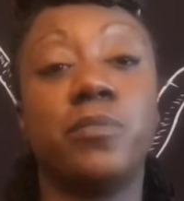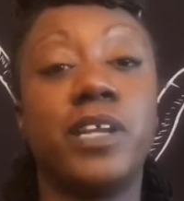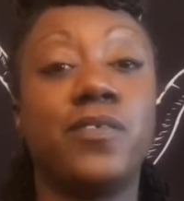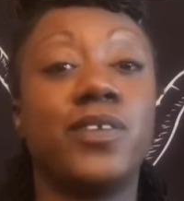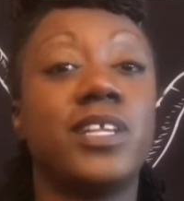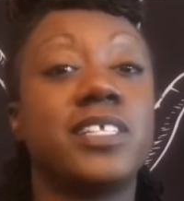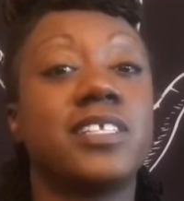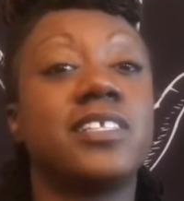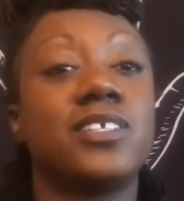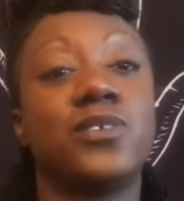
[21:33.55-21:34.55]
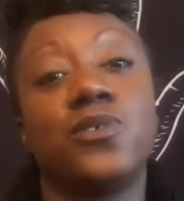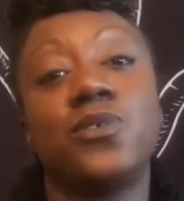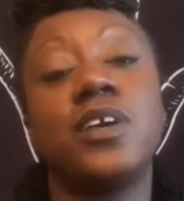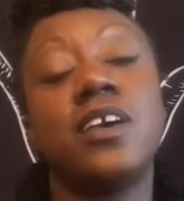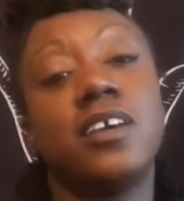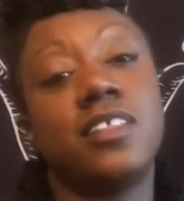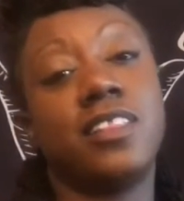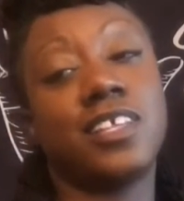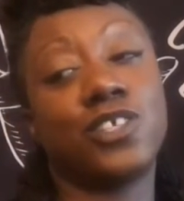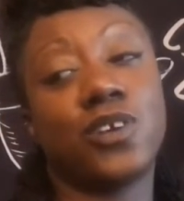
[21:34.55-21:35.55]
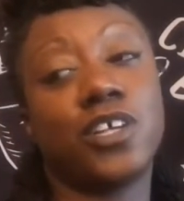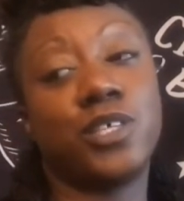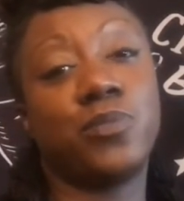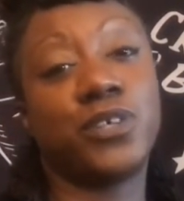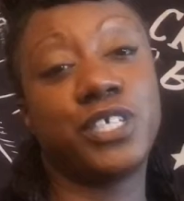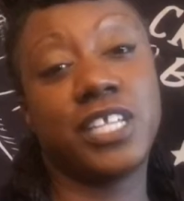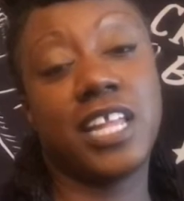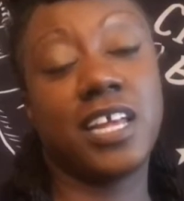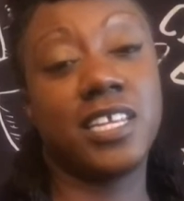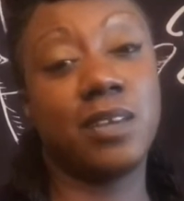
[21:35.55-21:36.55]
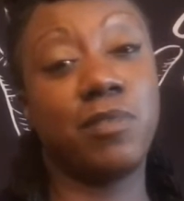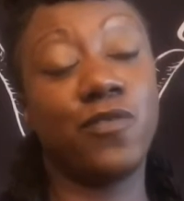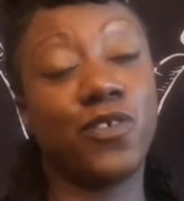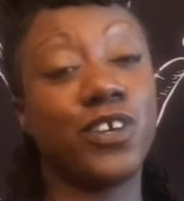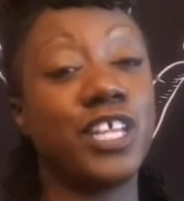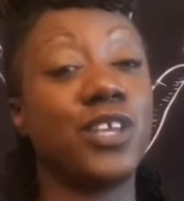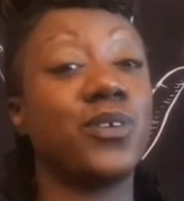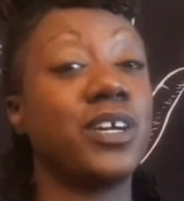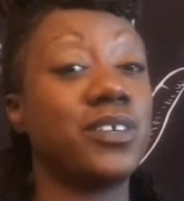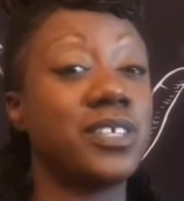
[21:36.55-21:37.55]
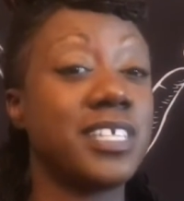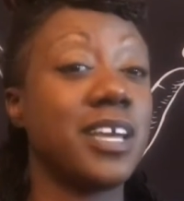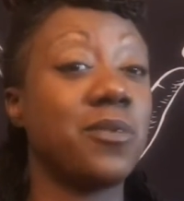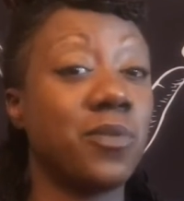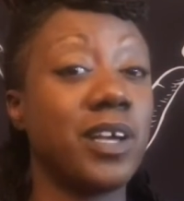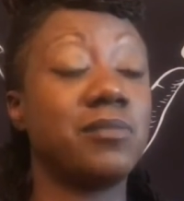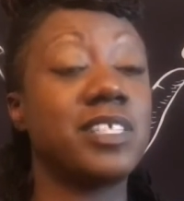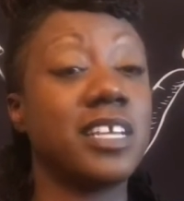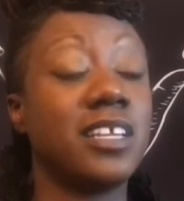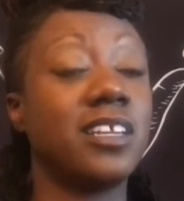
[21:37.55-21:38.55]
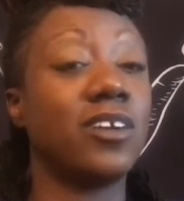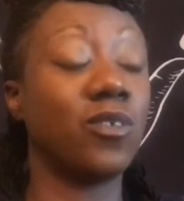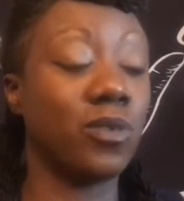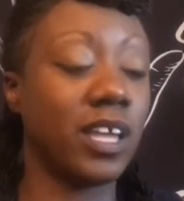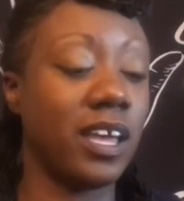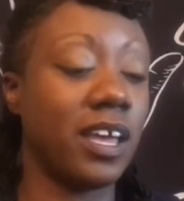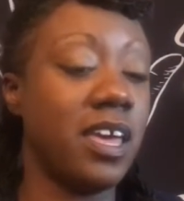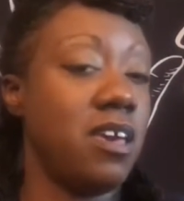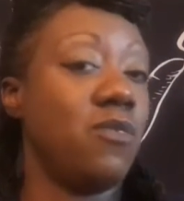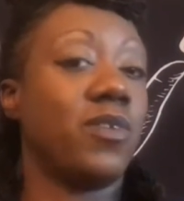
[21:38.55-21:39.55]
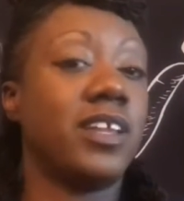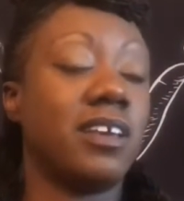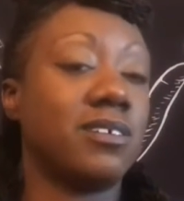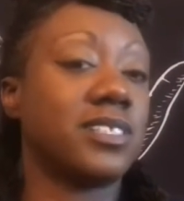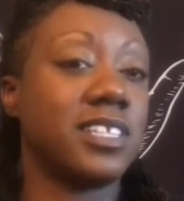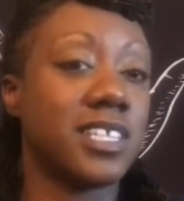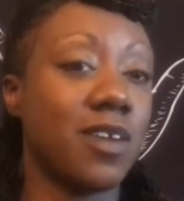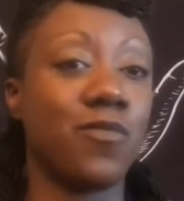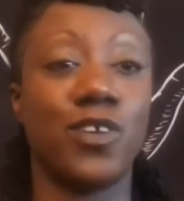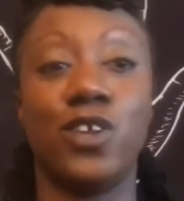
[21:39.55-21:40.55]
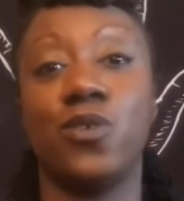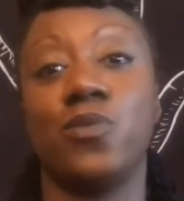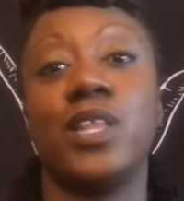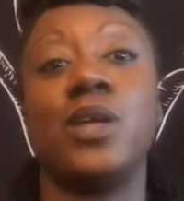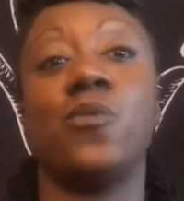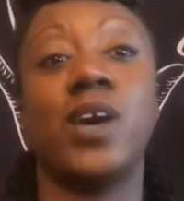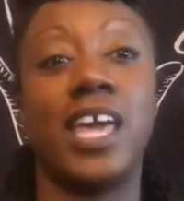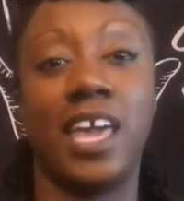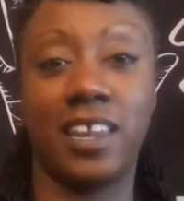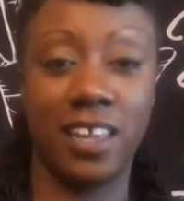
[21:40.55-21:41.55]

But if you listen to the astrology portion that I did before, then you'll understand why I'm saying no. Like, right now is the time for you to really wait.